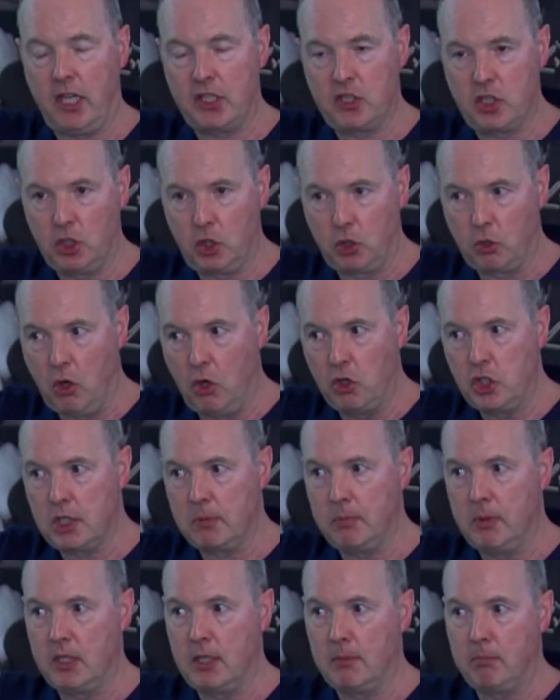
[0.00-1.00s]
as
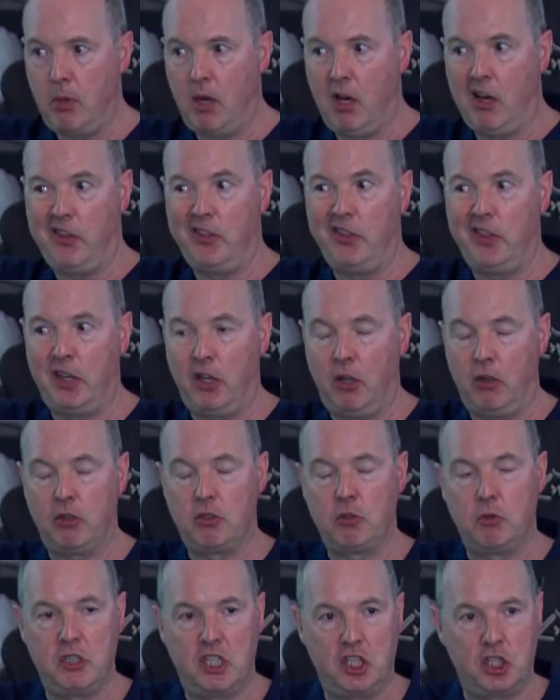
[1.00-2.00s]
encroachment upon their
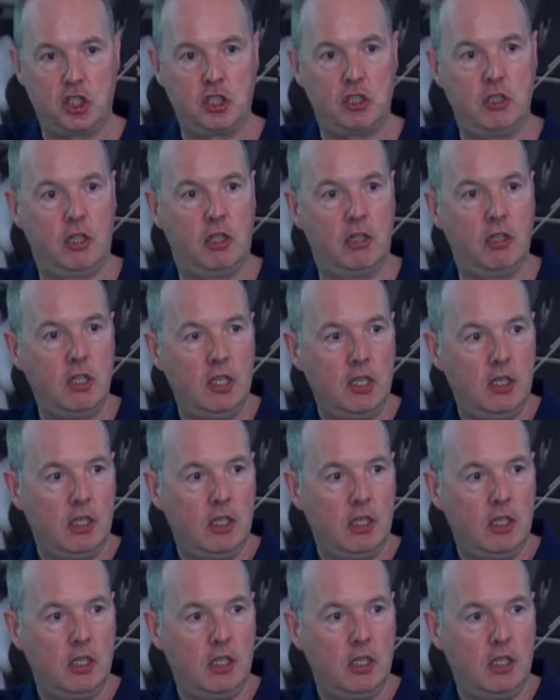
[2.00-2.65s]
traditional